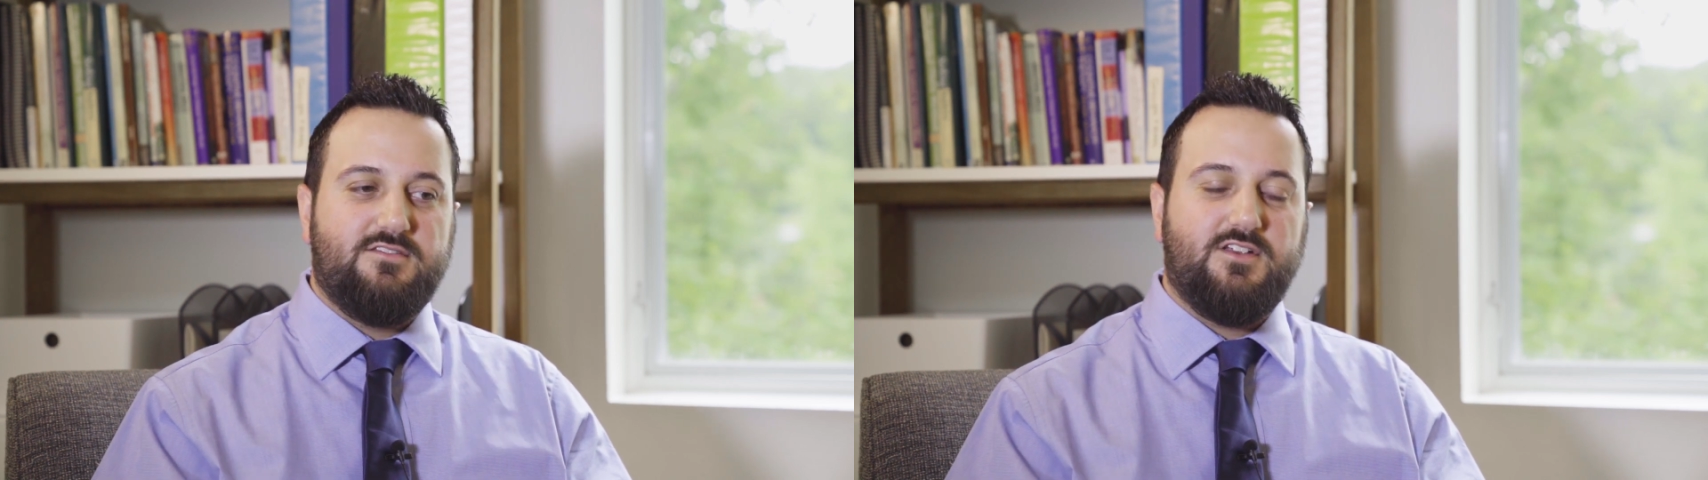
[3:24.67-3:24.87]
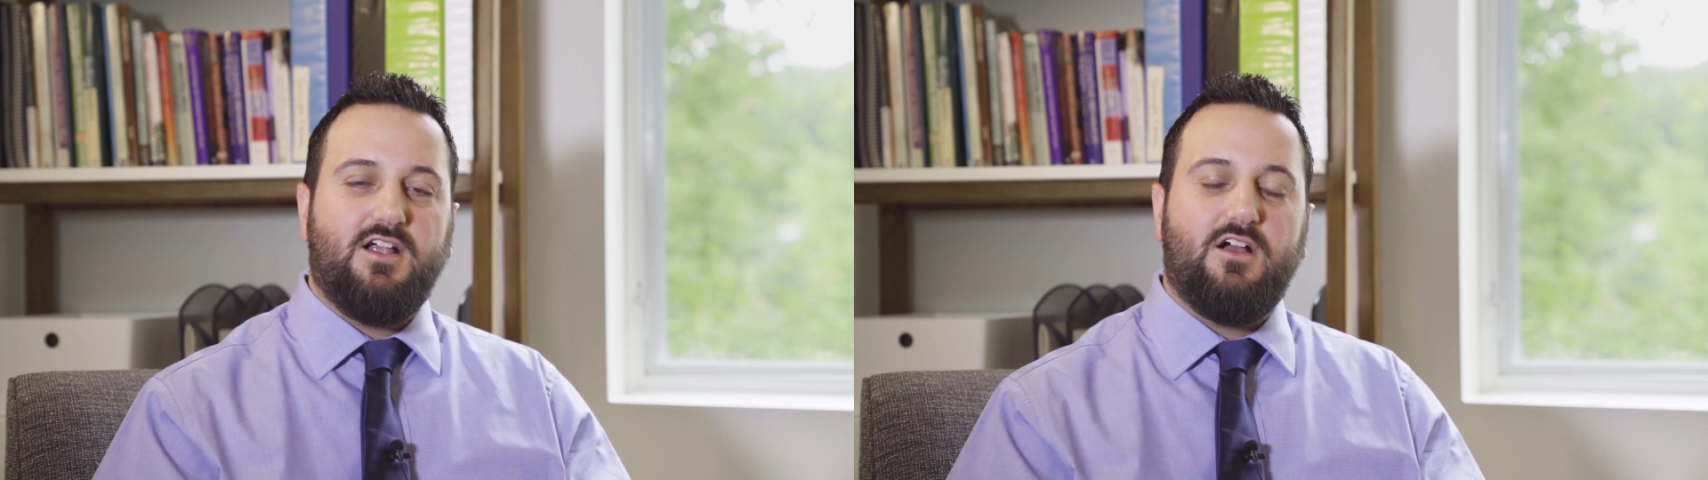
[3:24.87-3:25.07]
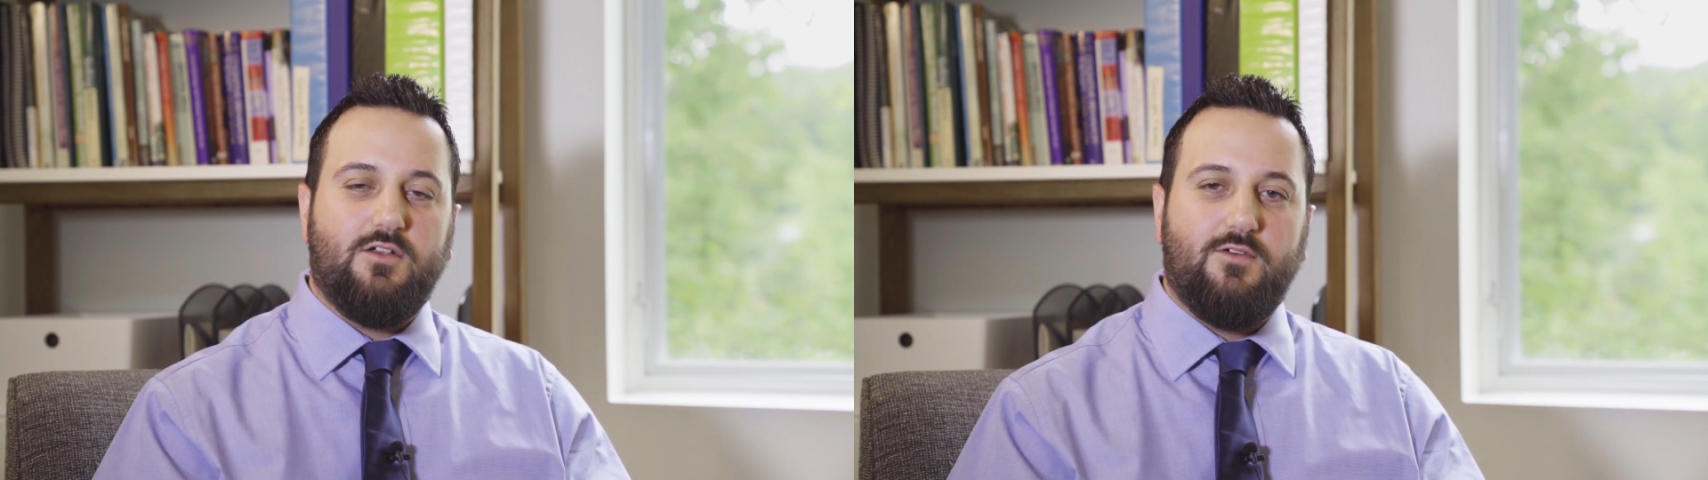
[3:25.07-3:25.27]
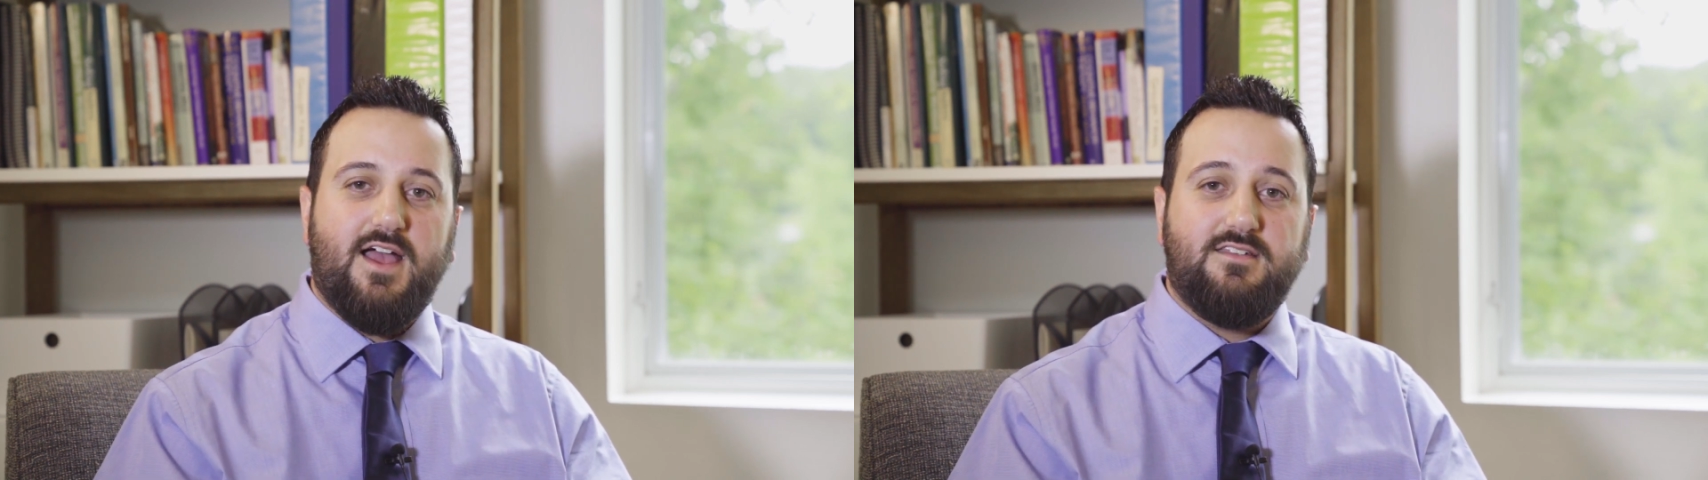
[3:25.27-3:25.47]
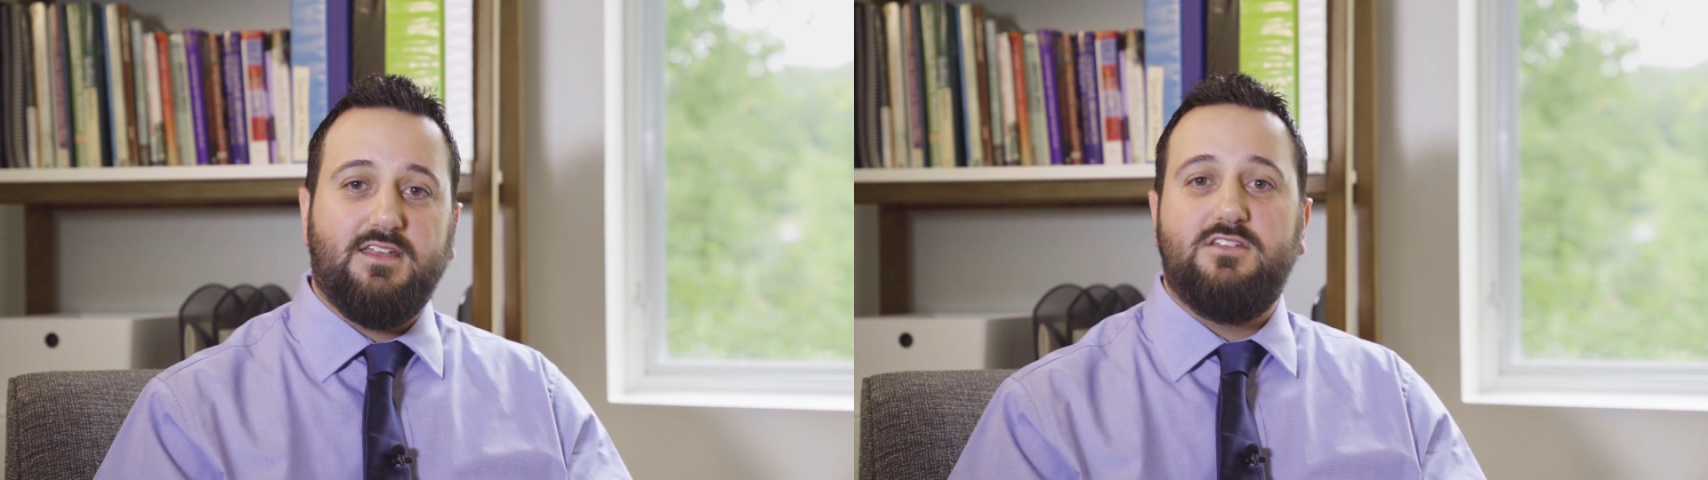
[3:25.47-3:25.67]
share how you're
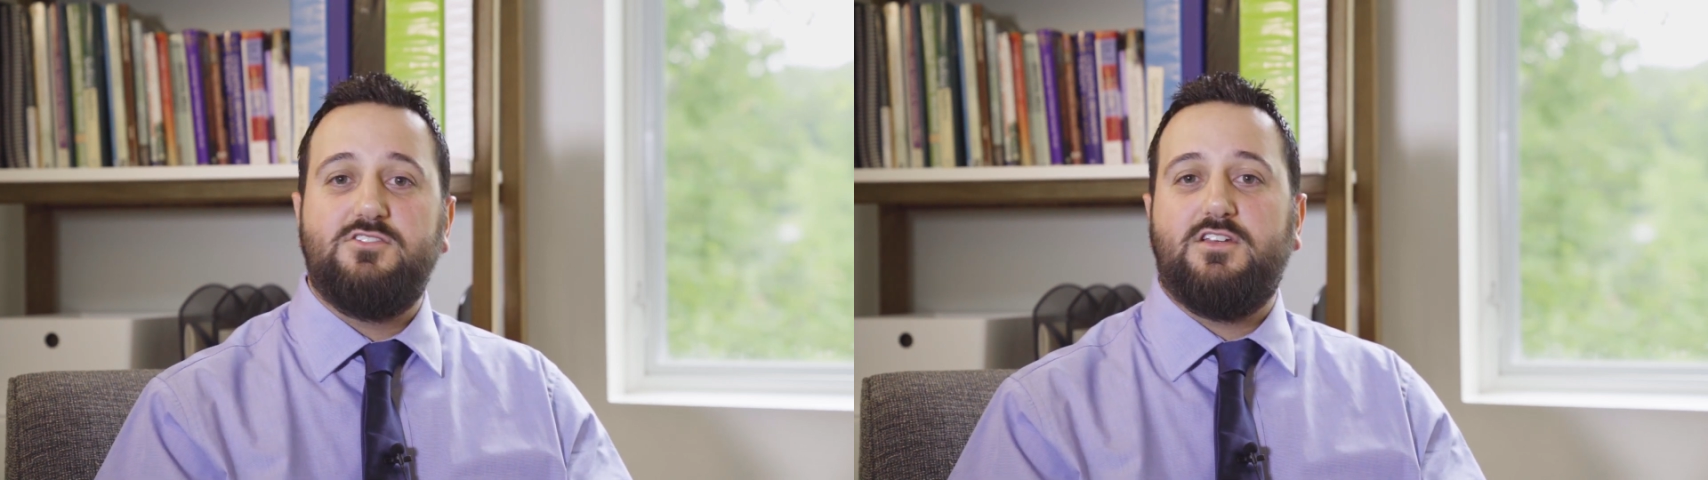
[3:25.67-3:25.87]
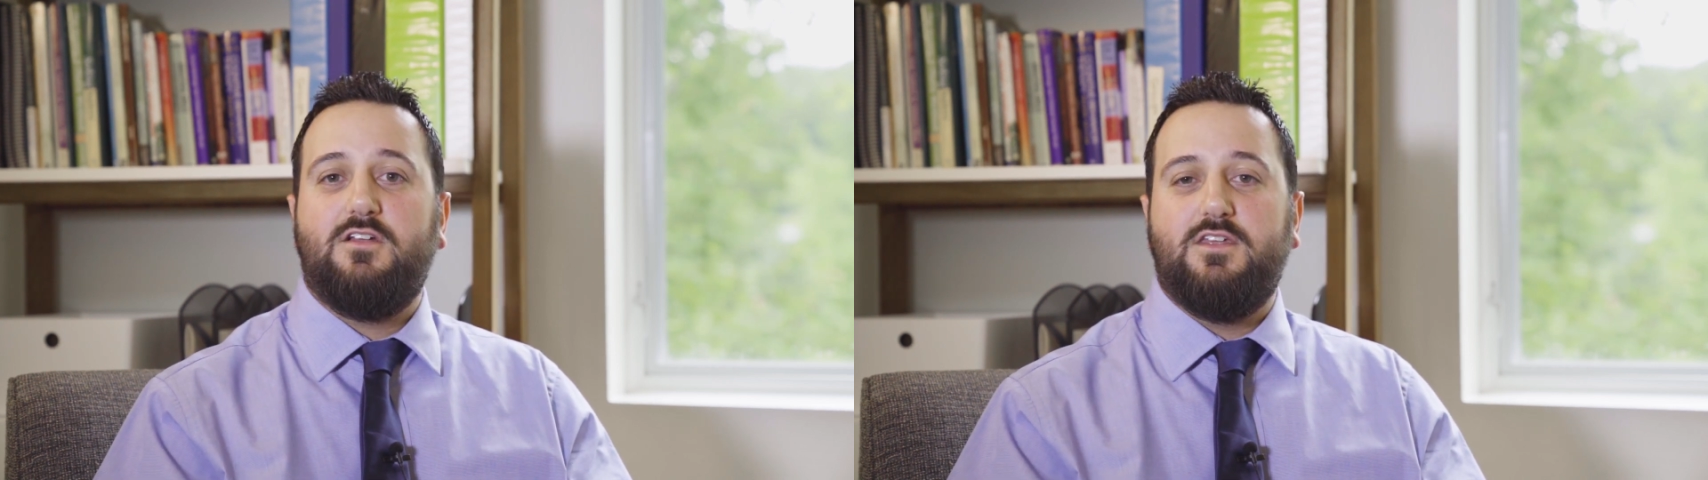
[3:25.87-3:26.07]
reacting, and share